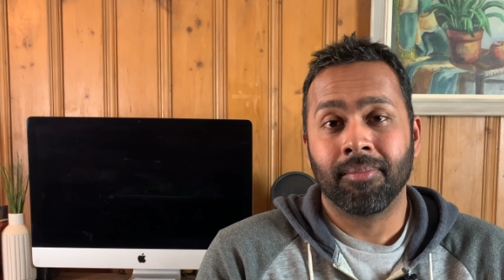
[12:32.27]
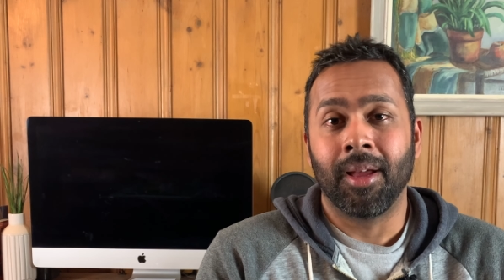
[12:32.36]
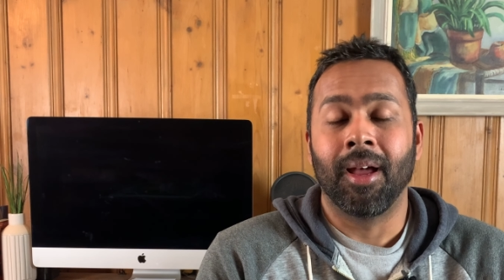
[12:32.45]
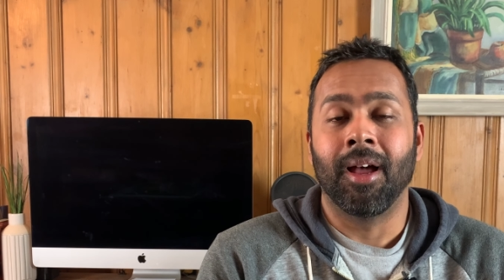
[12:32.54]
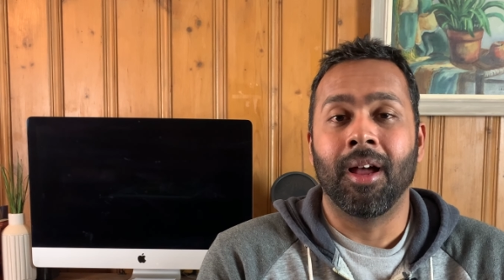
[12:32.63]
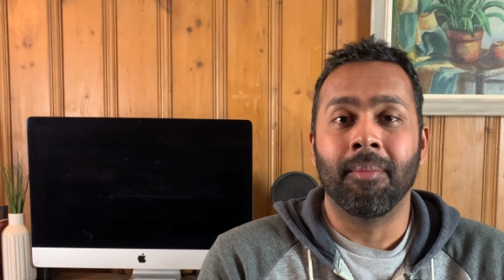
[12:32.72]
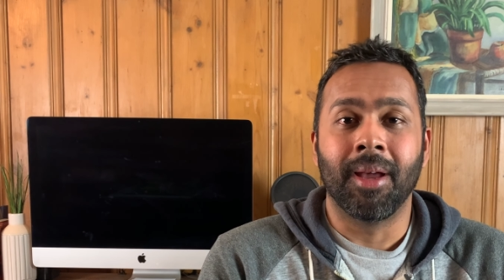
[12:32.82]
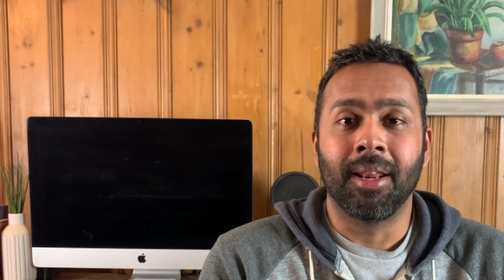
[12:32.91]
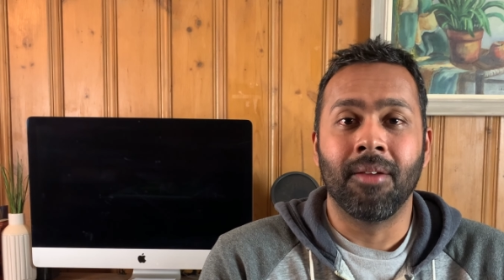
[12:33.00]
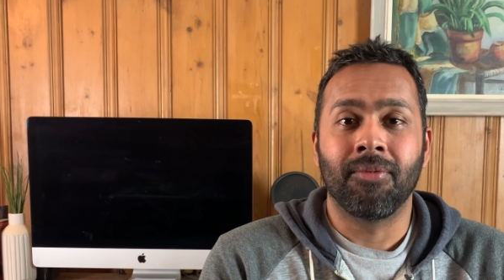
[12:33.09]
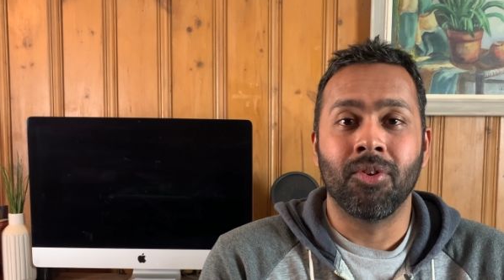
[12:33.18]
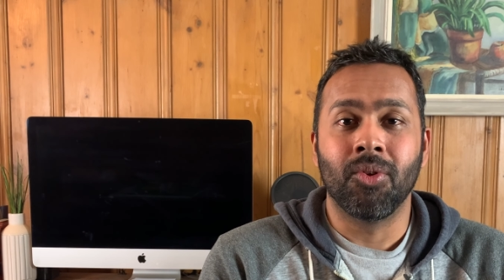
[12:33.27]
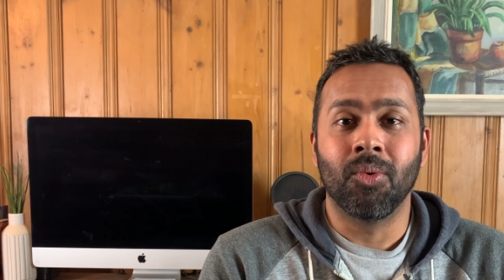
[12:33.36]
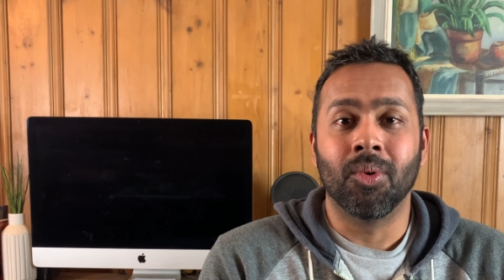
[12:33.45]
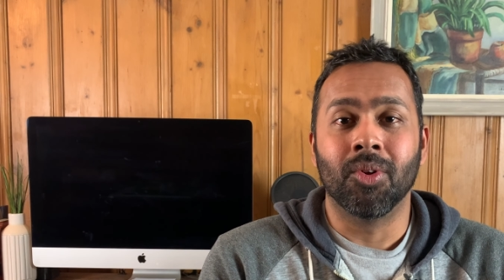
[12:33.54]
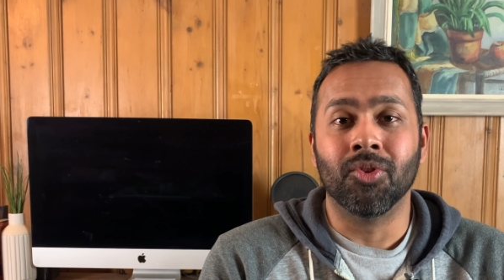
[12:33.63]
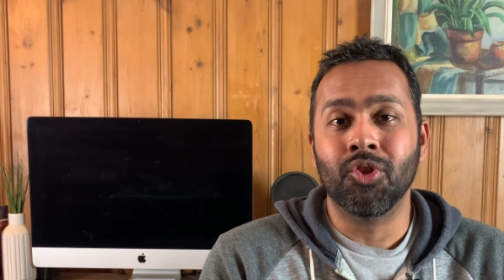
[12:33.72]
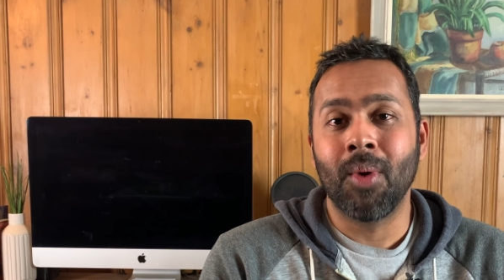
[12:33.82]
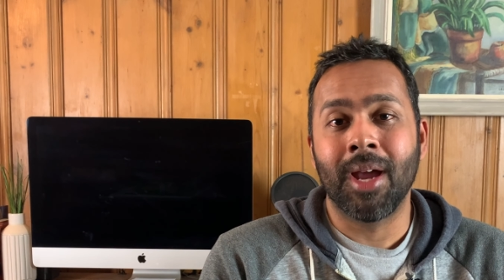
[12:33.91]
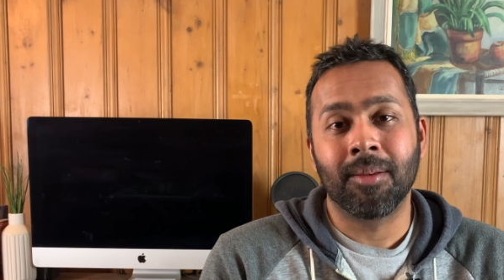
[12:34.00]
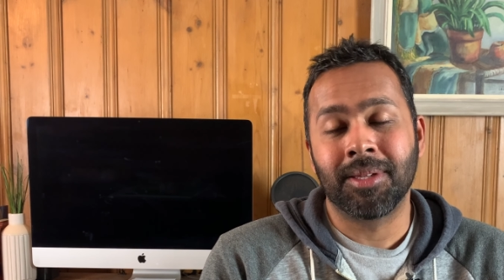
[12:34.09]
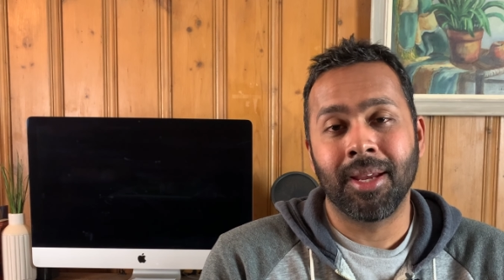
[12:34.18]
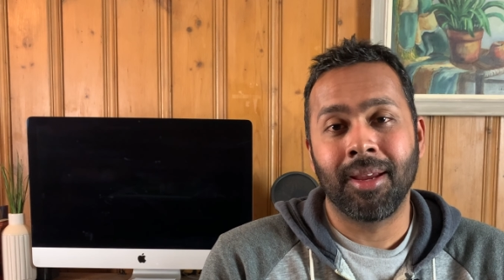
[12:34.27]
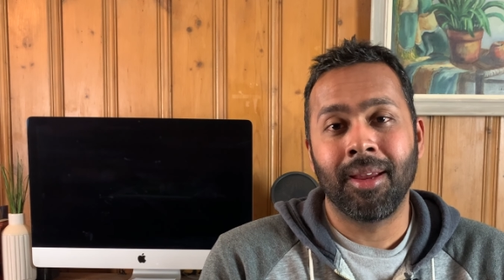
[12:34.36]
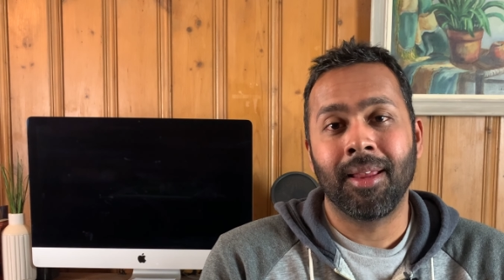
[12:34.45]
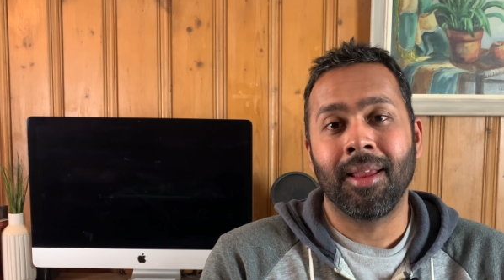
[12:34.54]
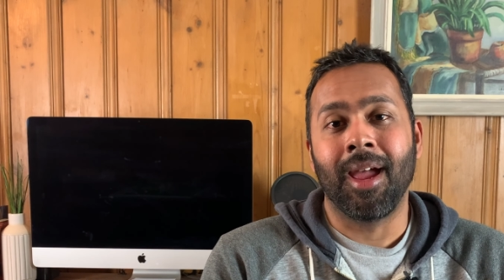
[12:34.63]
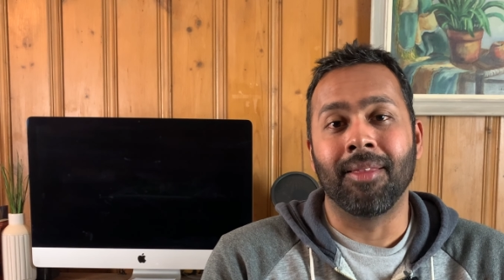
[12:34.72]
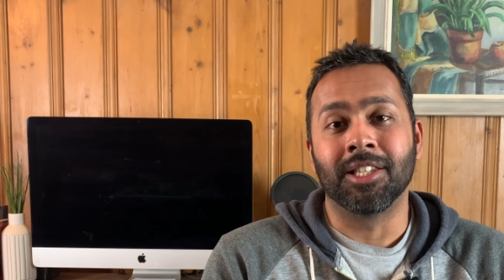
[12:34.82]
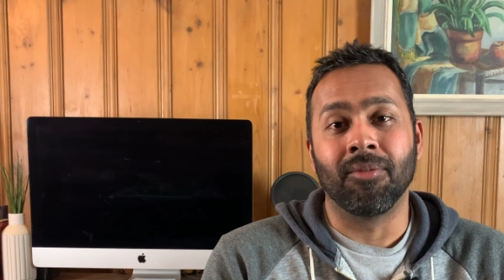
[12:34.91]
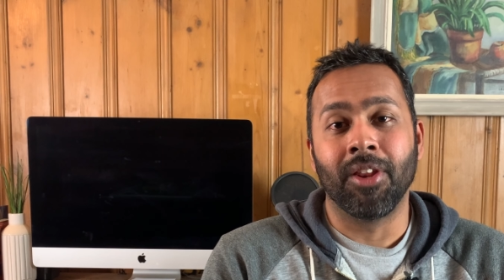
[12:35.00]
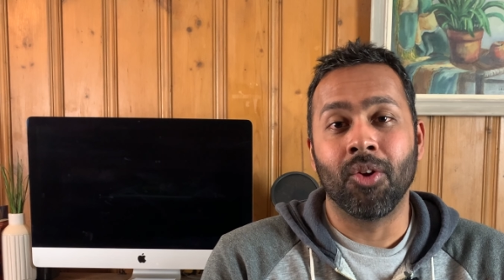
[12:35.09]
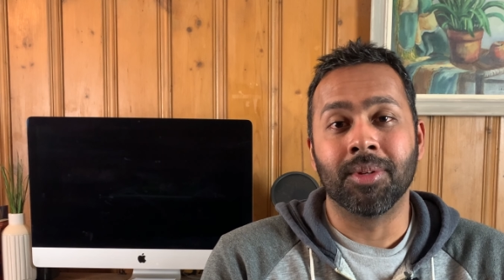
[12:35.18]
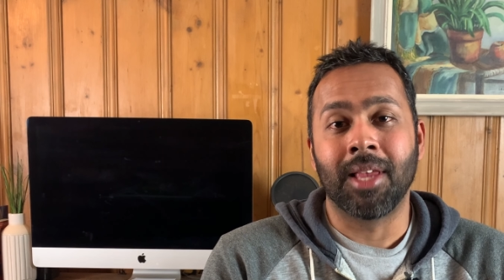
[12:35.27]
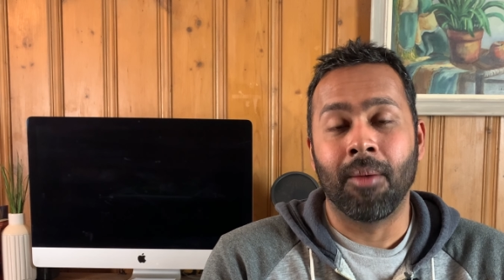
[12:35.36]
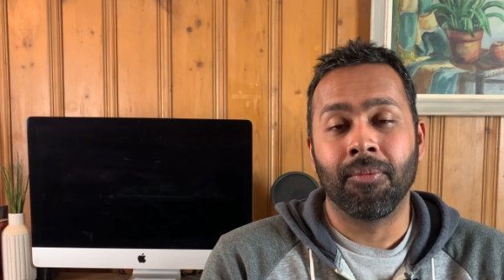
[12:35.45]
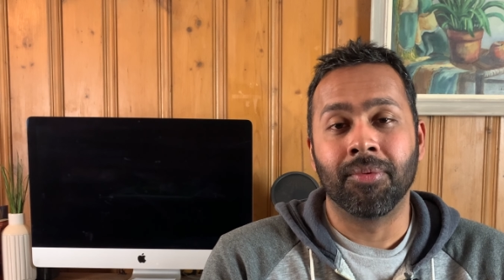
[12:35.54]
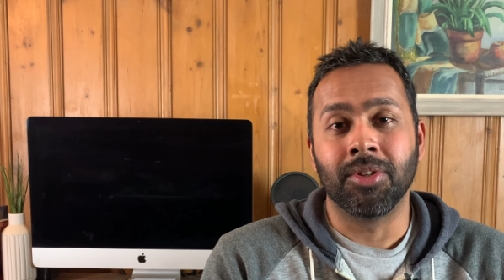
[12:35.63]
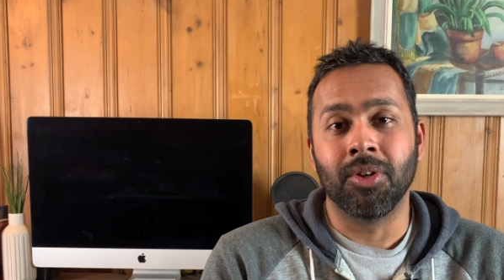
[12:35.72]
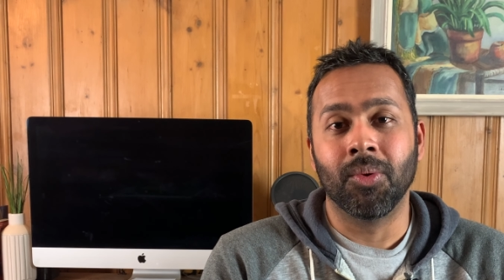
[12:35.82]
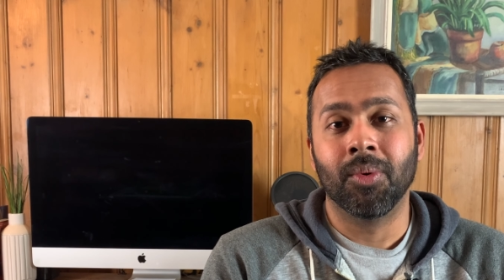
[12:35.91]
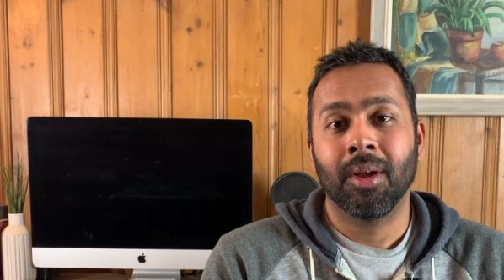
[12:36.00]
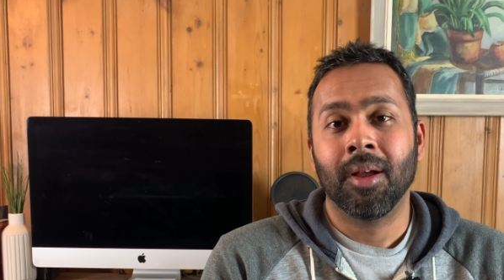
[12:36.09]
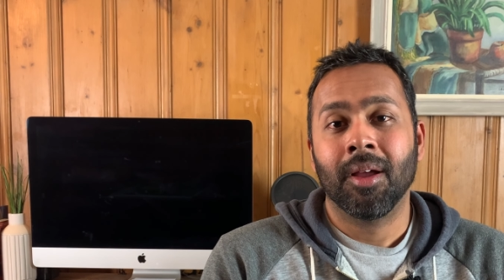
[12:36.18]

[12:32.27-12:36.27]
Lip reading: And if you do end up taking it and this video is helpful to you,